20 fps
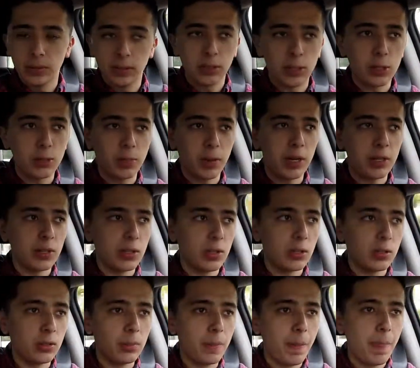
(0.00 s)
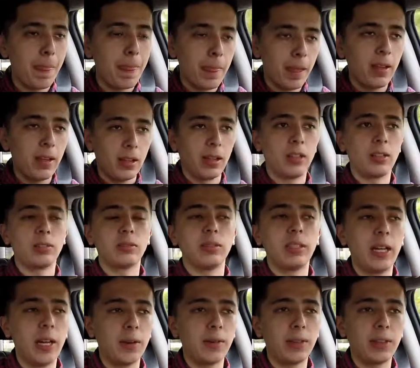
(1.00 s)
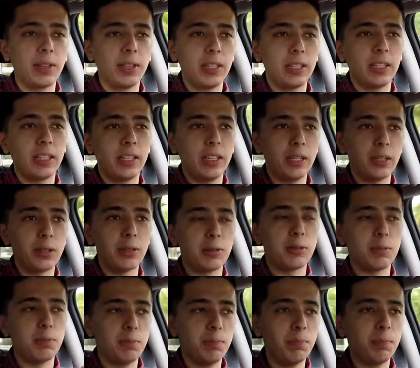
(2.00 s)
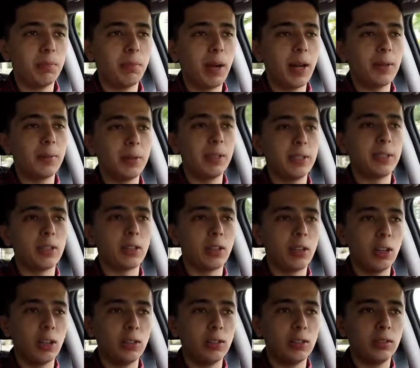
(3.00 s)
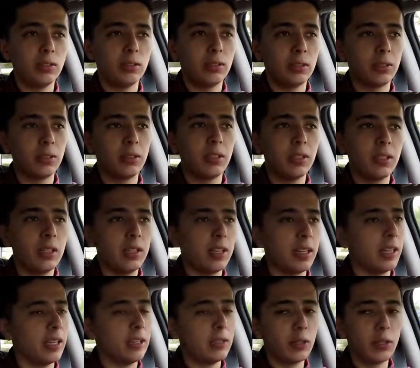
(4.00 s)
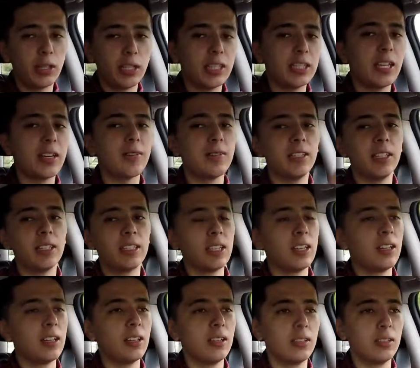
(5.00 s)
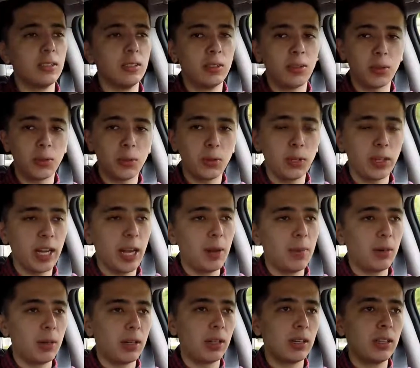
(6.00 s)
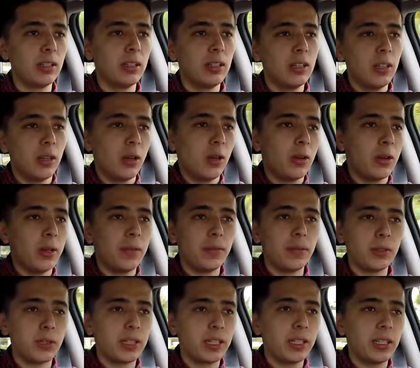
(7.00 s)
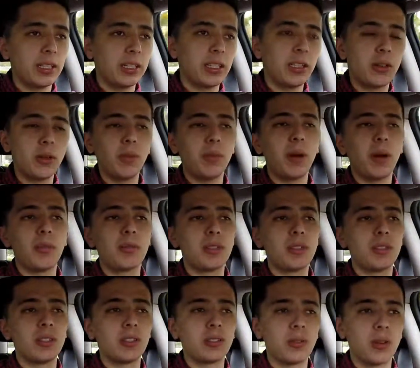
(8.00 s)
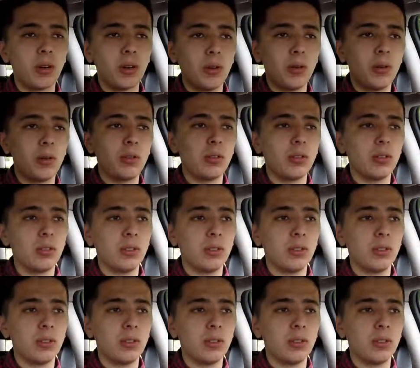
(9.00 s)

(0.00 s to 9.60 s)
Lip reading: Suspension, everything here vibrates a lot, and you can definitely tell through the camera if you're hitting little bumps in the road